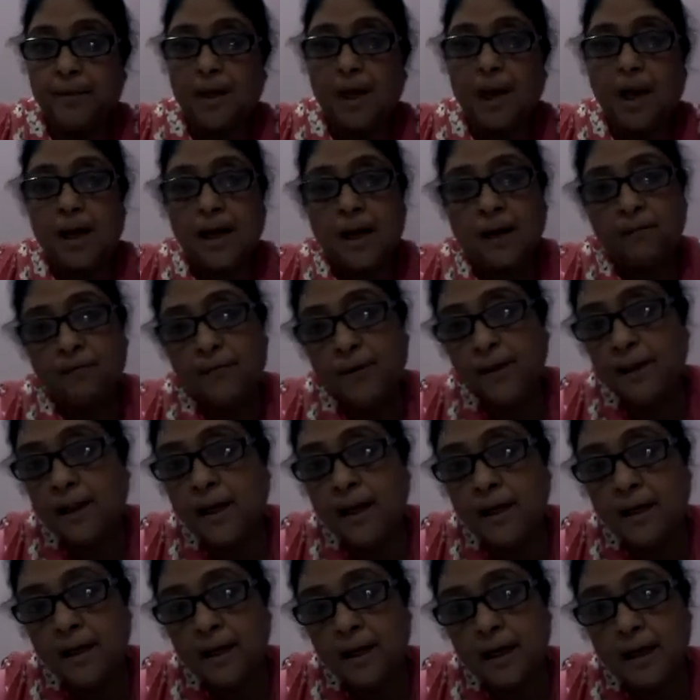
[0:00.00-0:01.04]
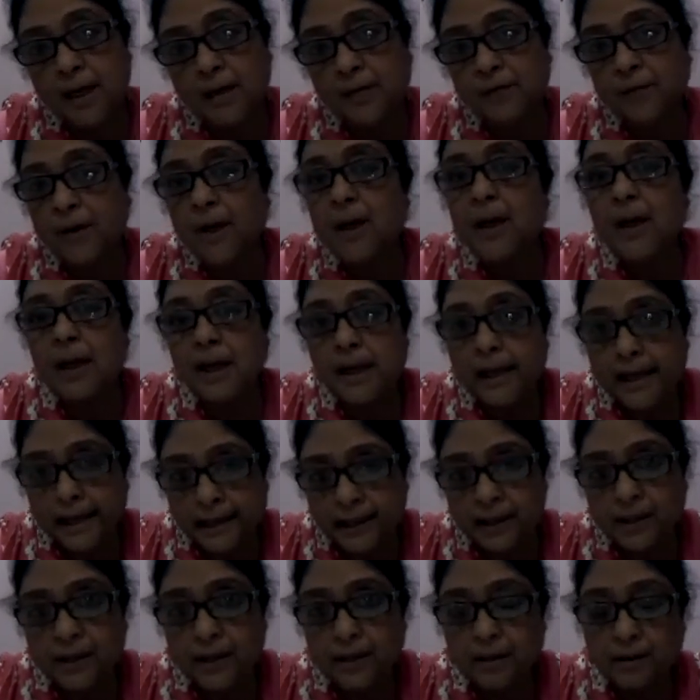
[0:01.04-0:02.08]
And after that, it will
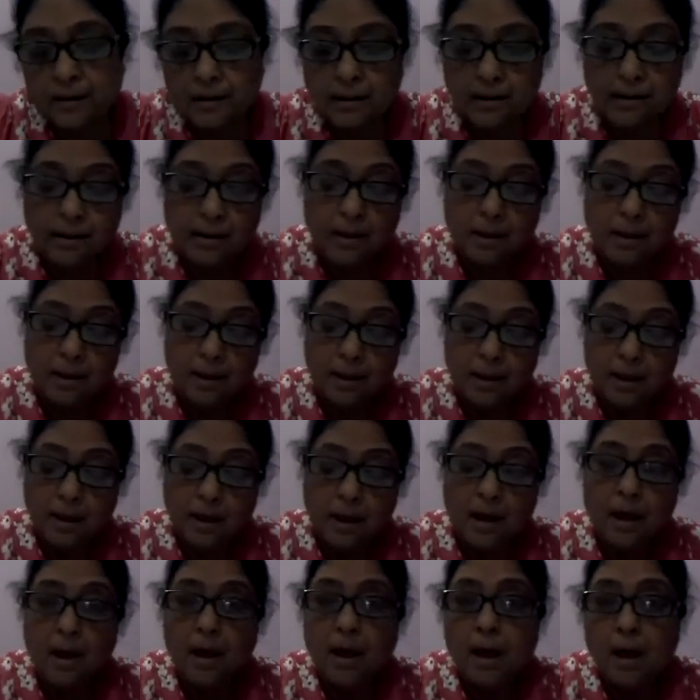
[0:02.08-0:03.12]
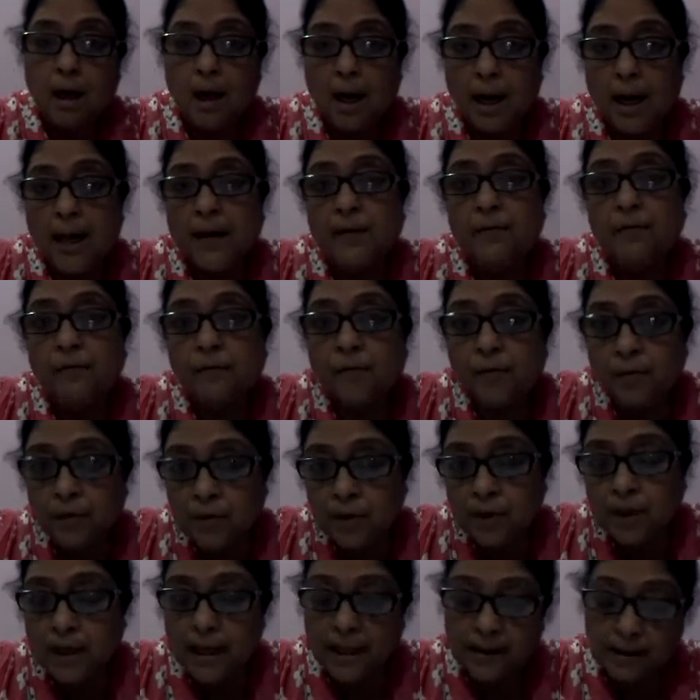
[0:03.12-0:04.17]
eat. And fourth
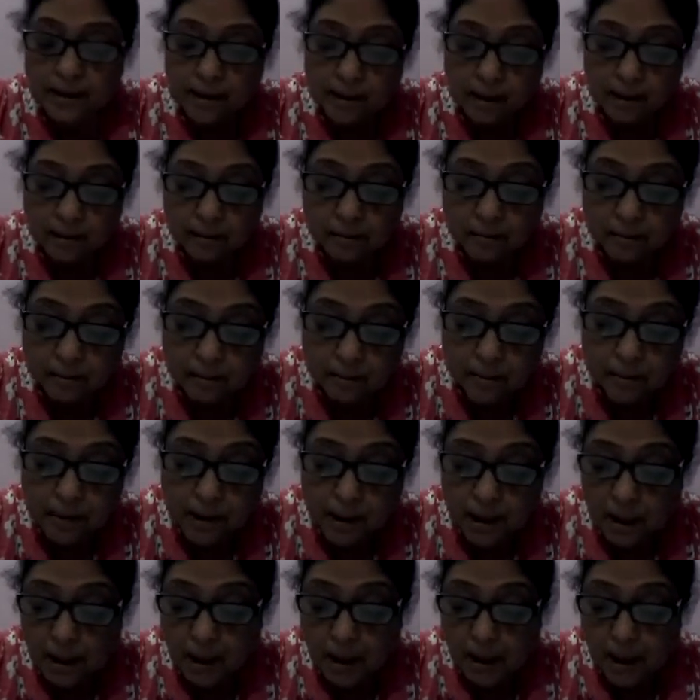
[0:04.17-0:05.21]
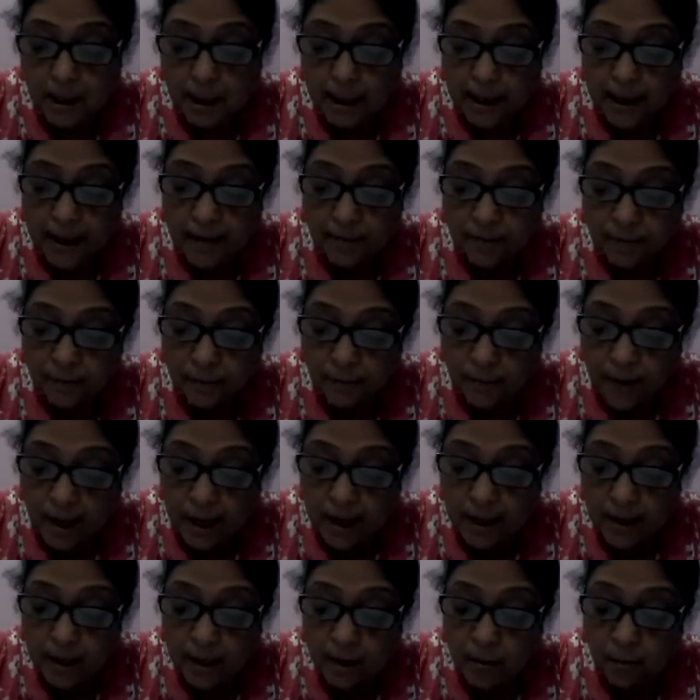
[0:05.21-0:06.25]
stanza, if
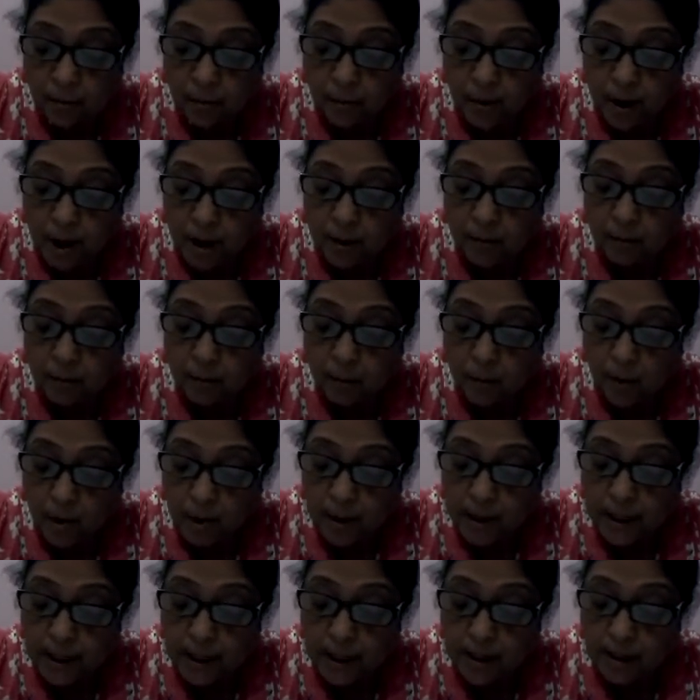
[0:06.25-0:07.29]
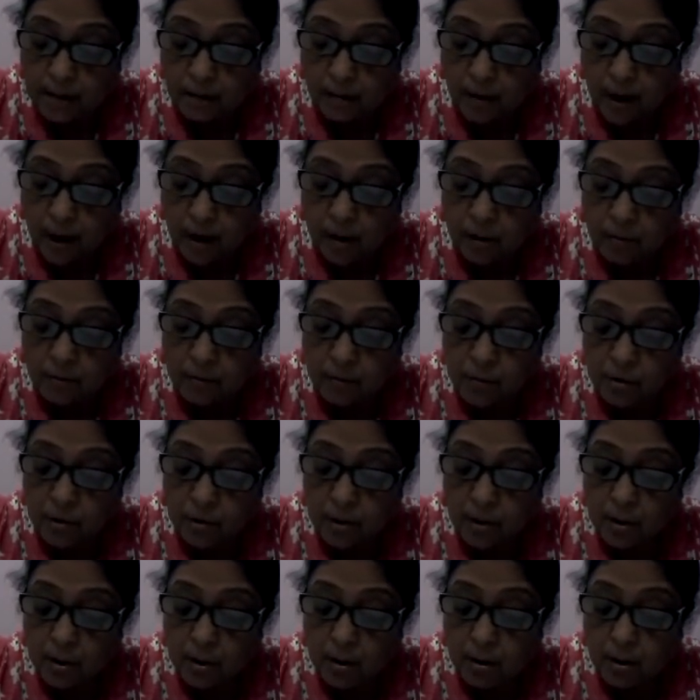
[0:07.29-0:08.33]
when you are walking round
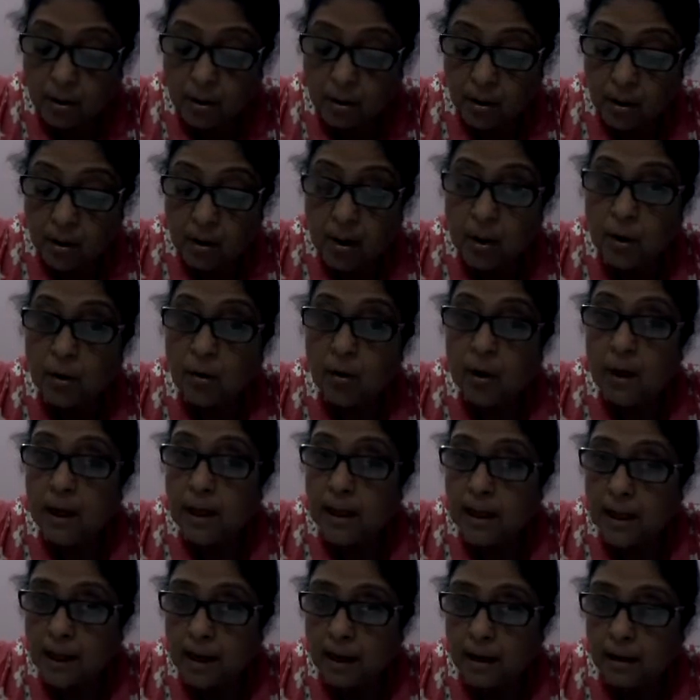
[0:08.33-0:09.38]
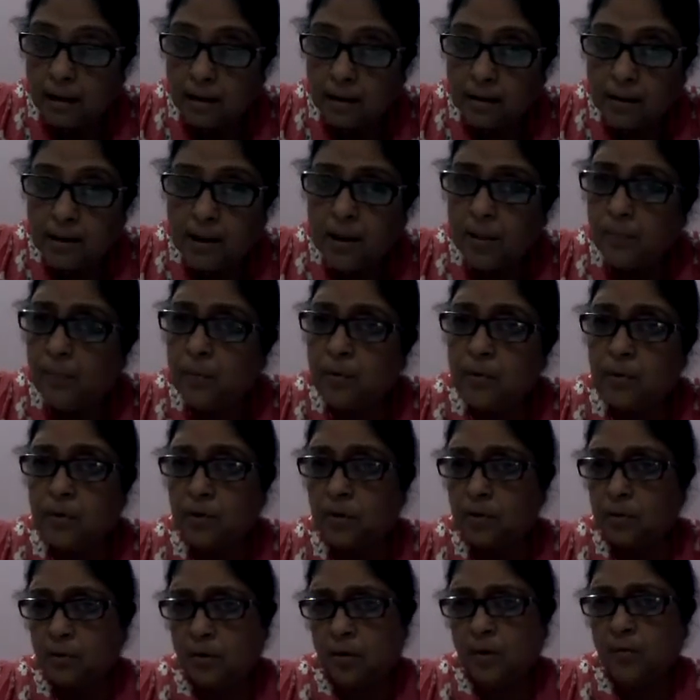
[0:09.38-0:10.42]
your yard,
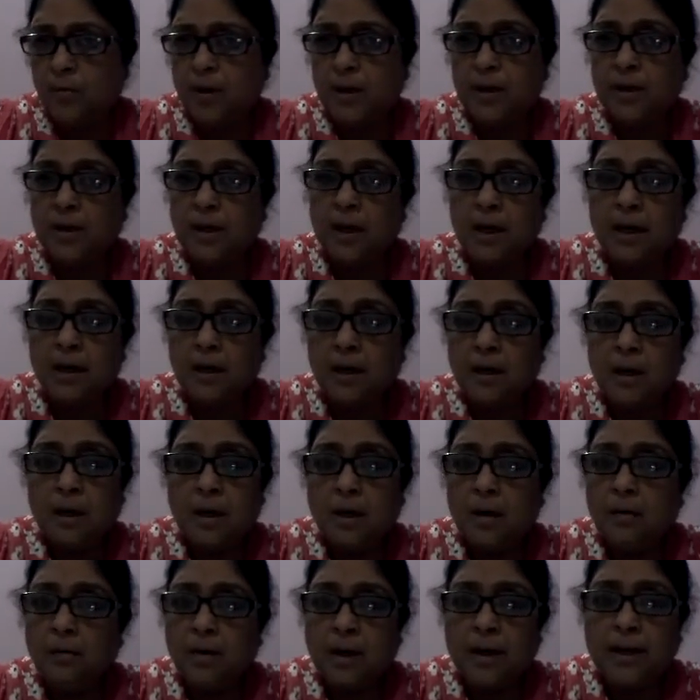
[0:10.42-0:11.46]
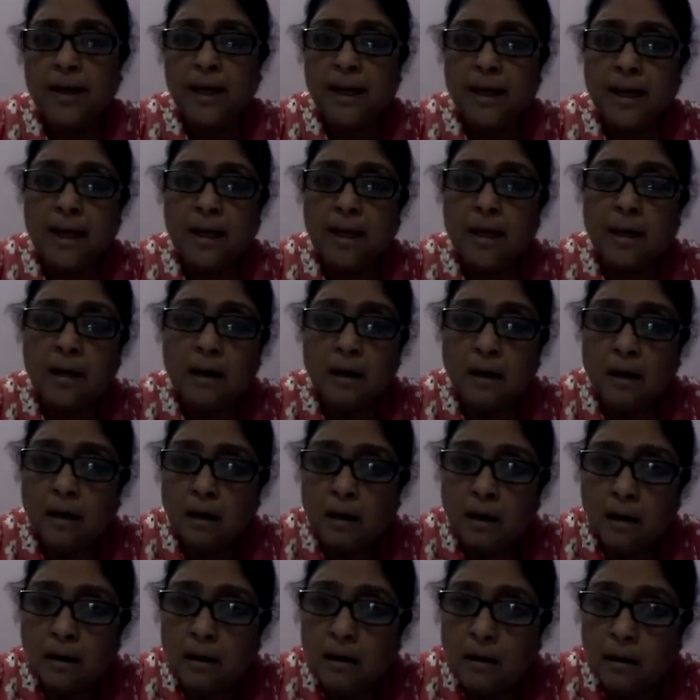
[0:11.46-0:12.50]
suppose you are taking a
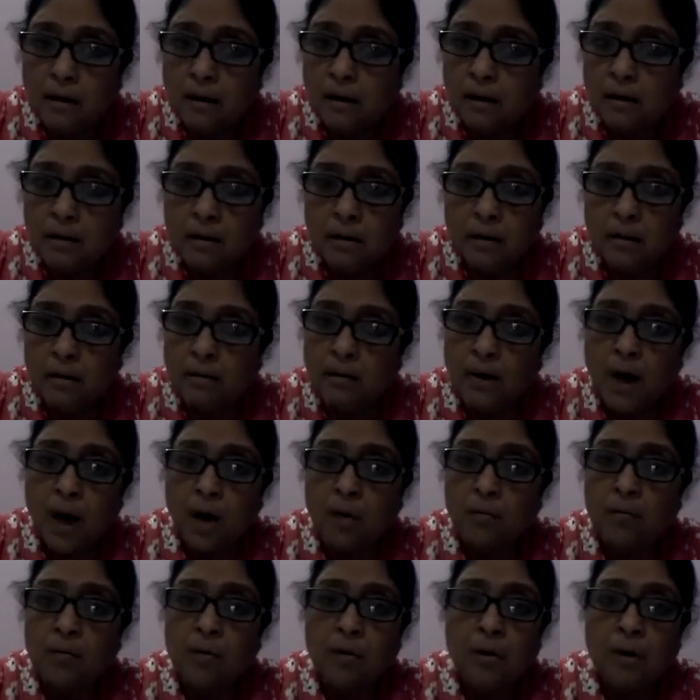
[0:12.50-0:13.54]
round